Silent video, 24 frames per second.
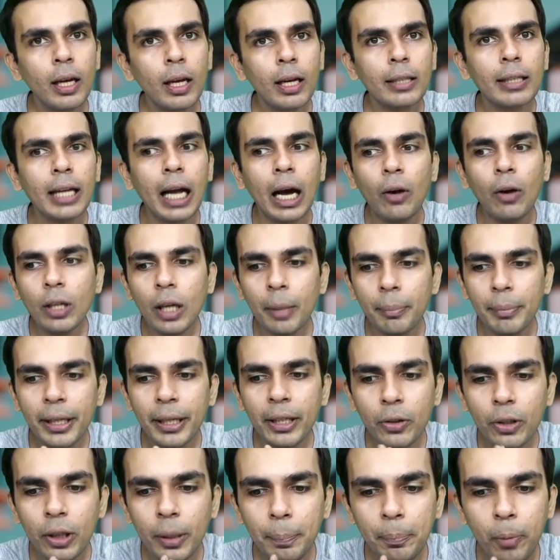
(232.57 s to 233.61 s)
Now coming
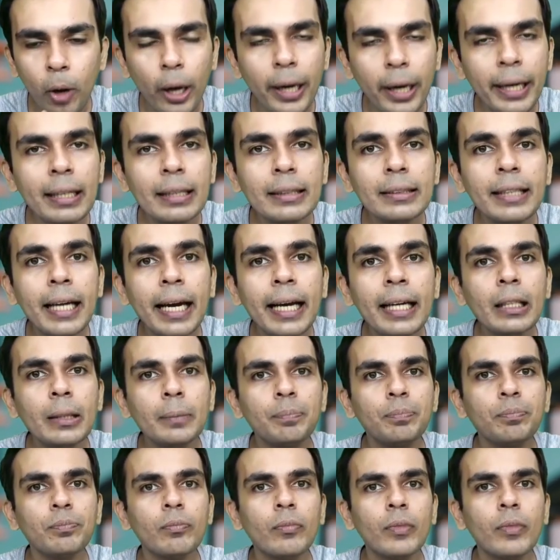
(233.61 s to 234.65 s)
to the point is that
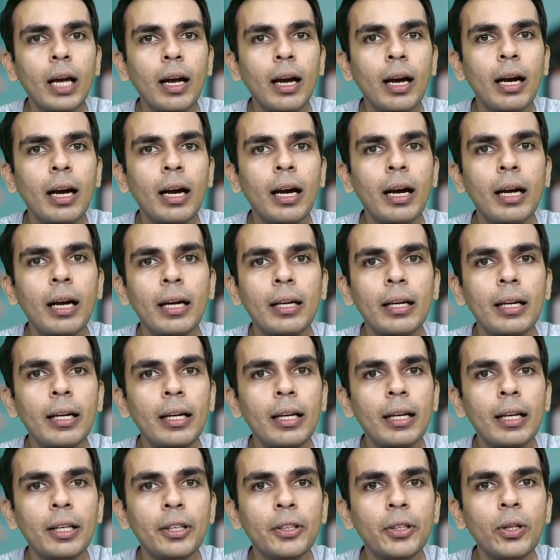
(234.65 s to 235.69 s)
are
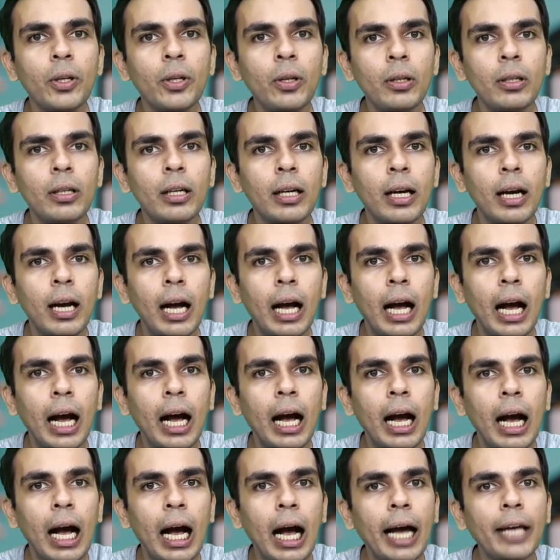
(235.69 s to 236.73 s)

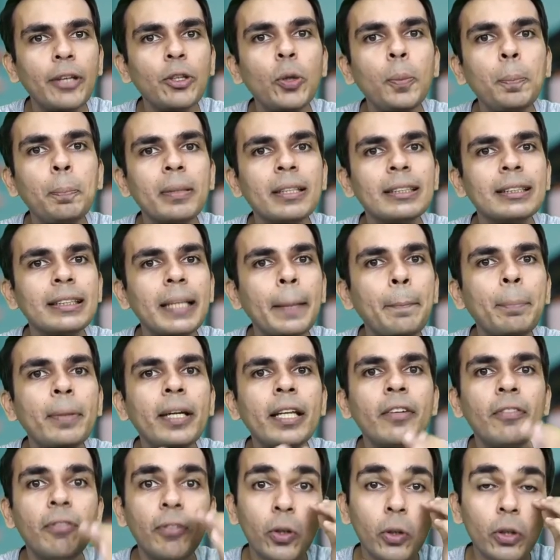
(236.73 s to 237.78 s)
you
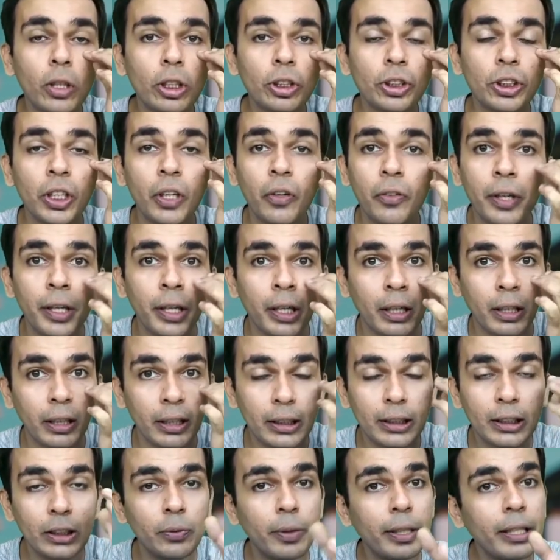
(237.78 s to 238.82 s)
perceptive to the children?
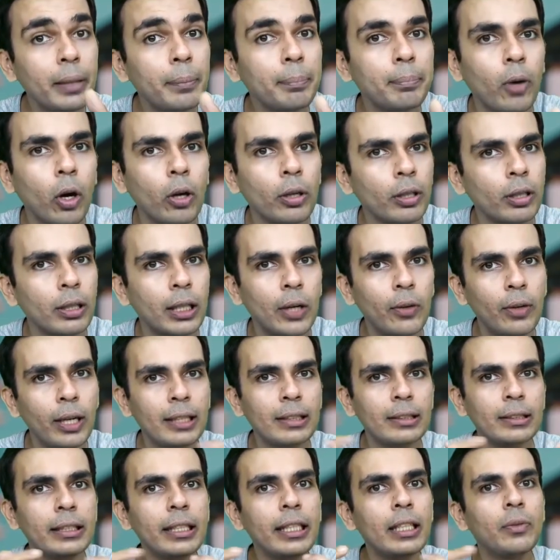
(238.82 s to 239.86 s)
This is very important. Now
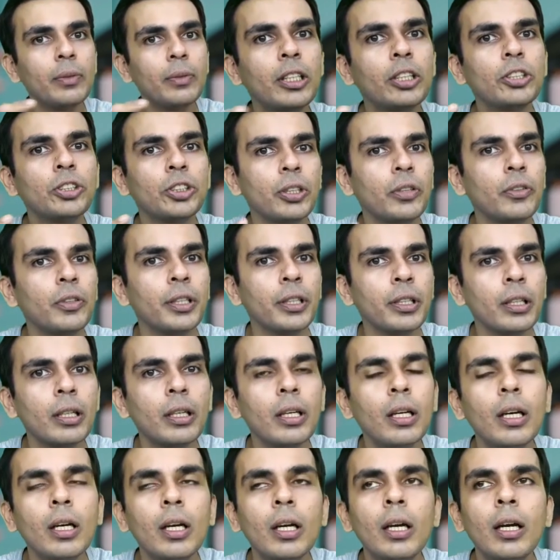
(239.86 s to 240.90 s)
let's deal children.
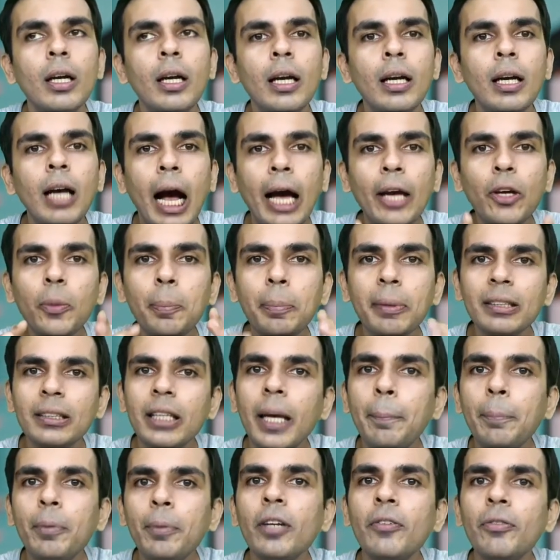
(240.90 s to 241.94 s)
Are you
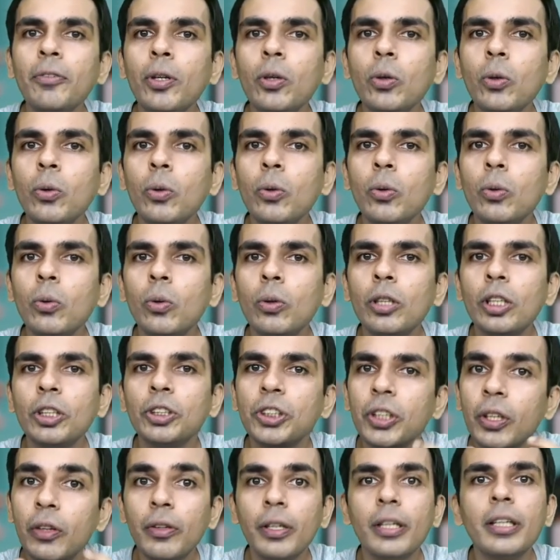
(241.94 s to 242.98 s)
perceptive to the
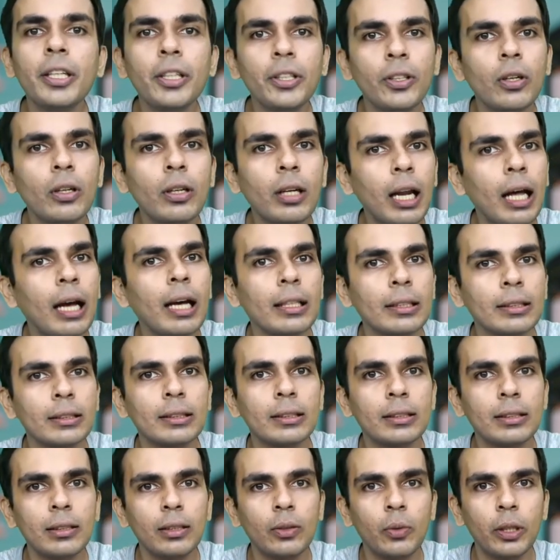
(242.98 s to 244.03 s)
children in your
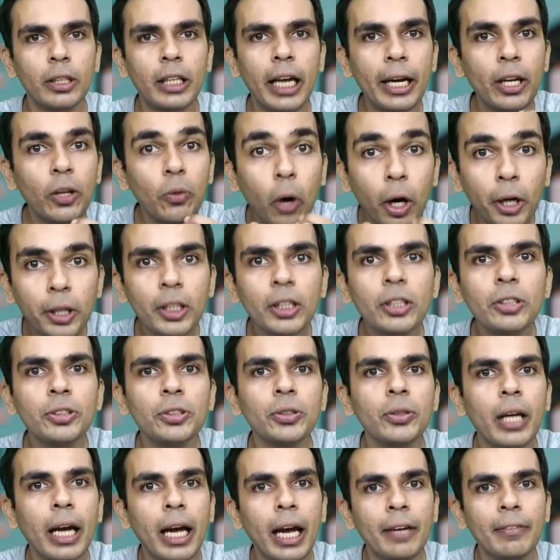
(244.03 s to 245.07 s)
class? What kind of audience
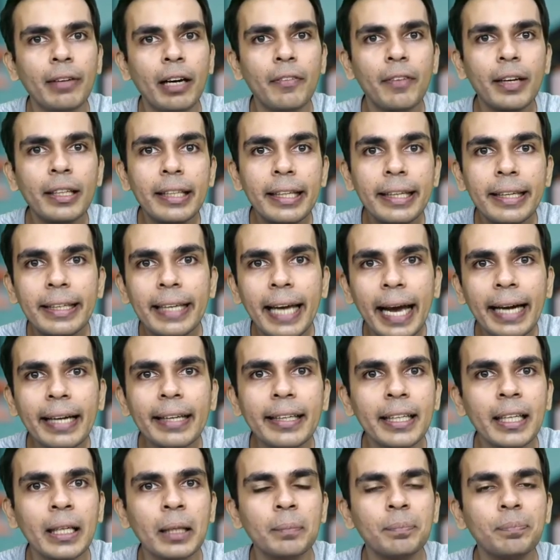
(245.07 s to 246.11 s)
you have? How are they
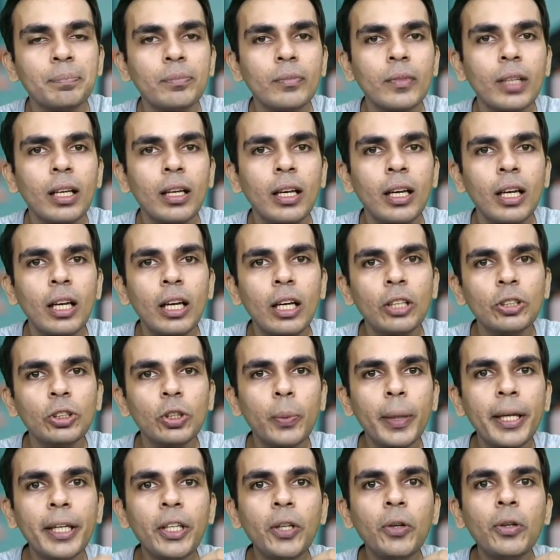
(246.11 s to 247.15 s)
reacting? So
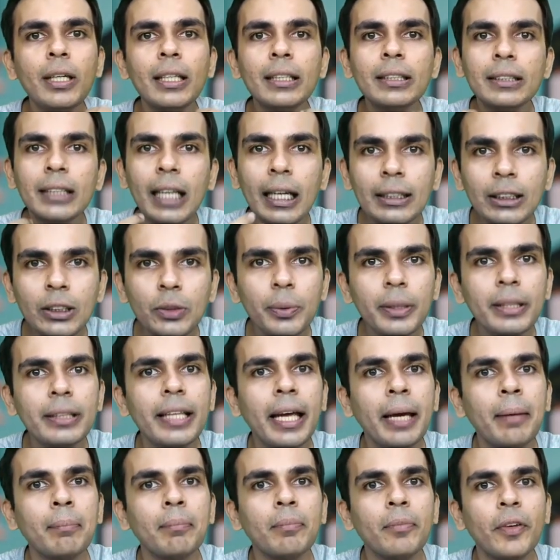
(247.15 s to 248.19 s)
when you discuss with
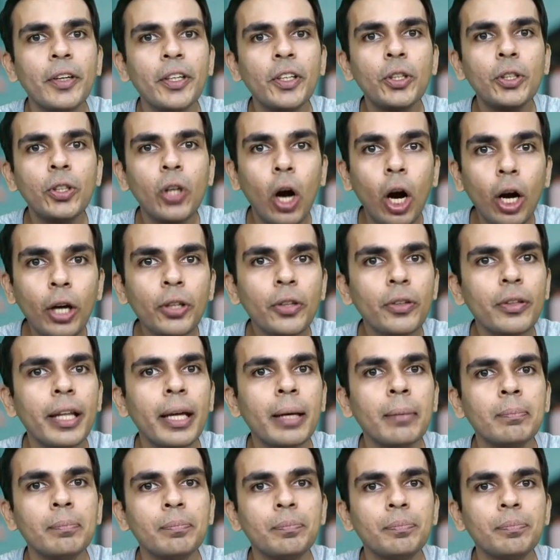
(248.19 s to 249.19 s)
them, when you talk to them,